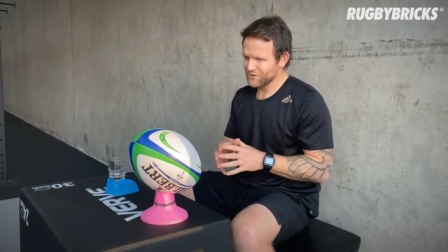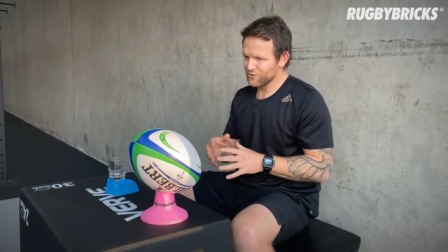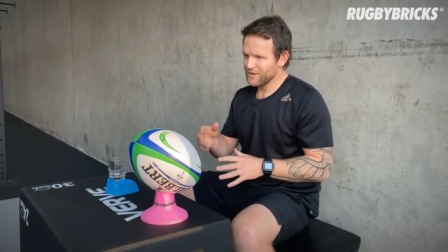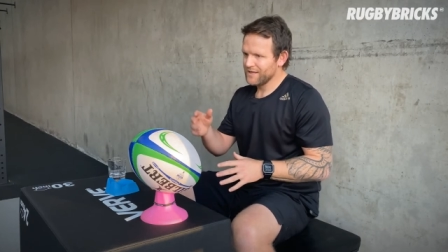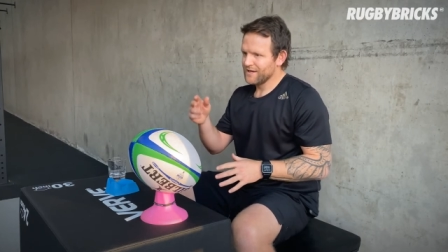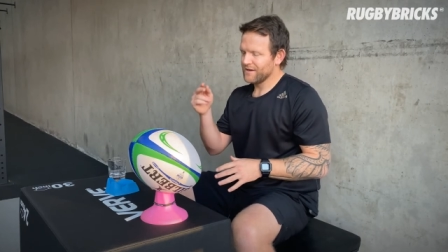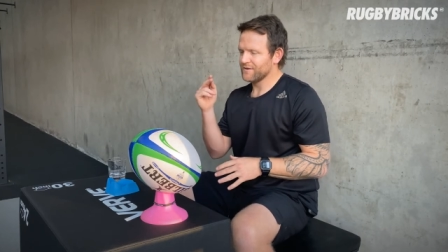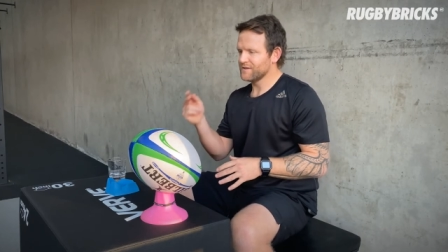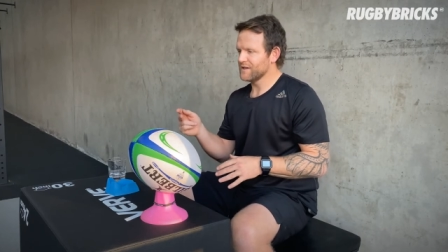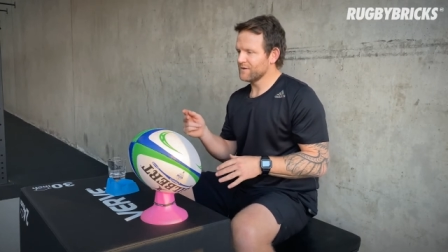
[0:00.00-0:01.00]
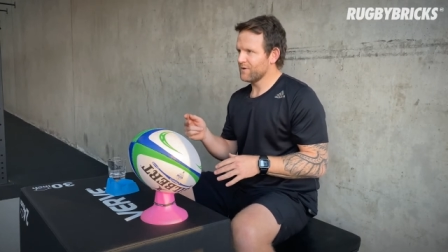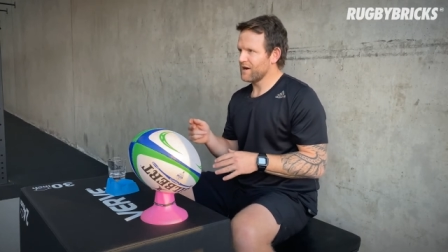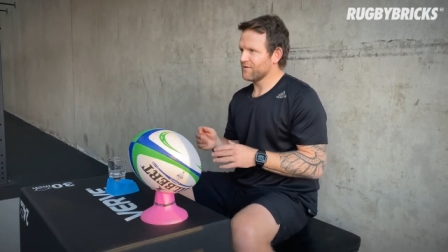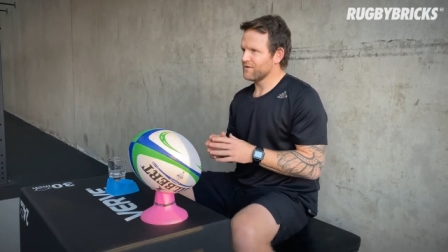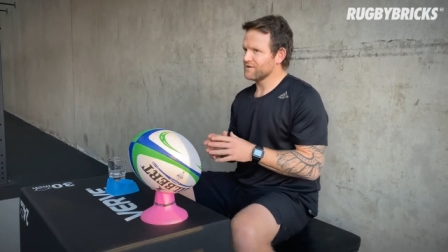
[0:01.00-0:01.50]
And the second
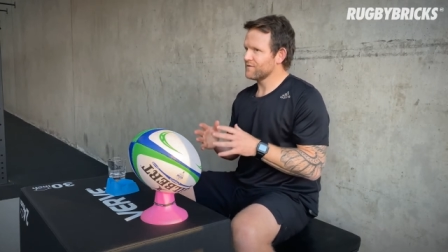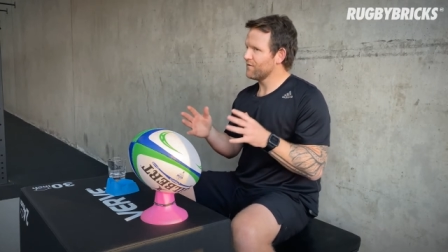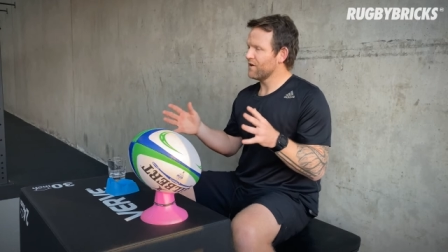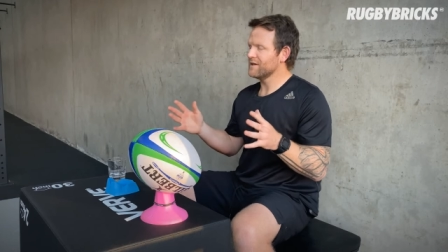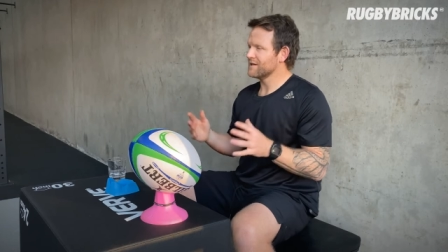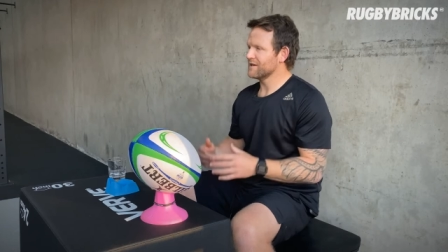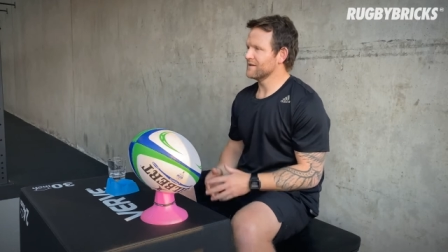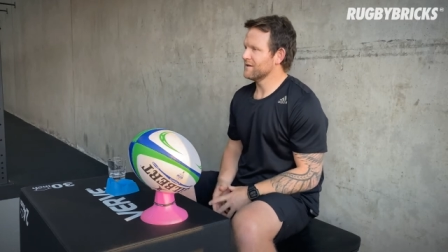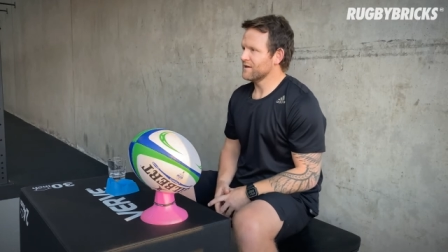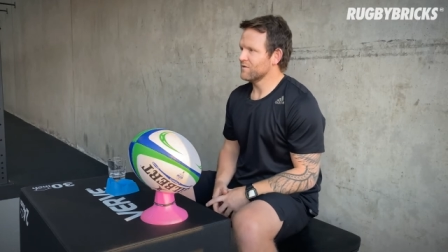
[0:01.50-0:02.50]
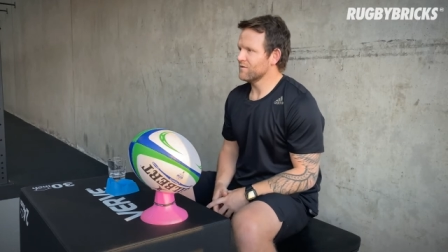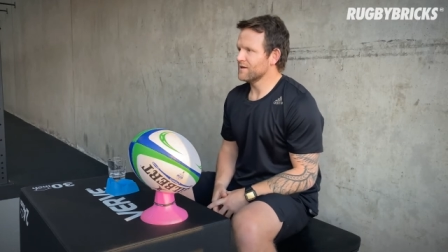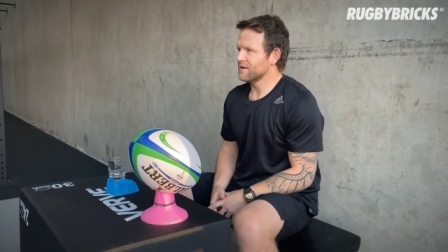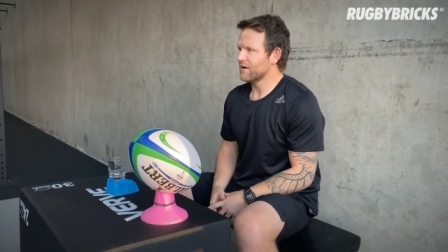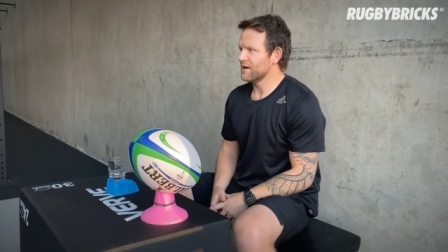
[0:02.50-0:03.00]
part of it is find a kicker that you
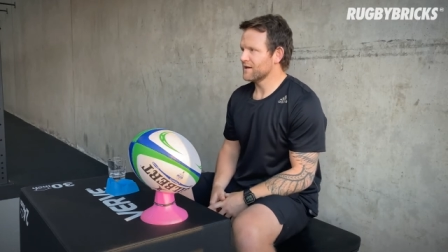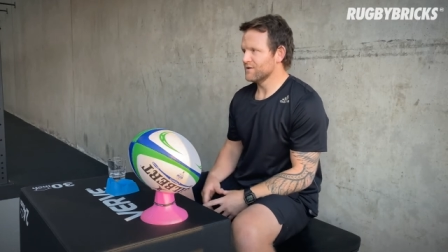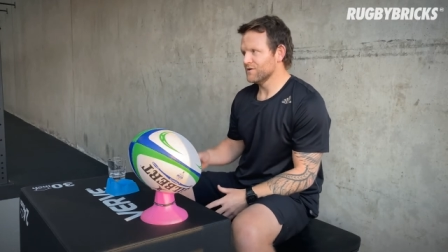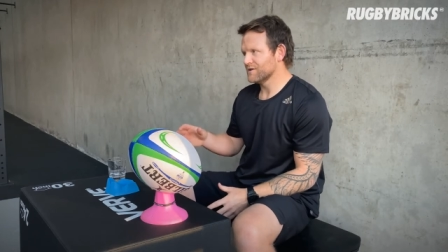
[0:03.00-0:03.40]
really like and you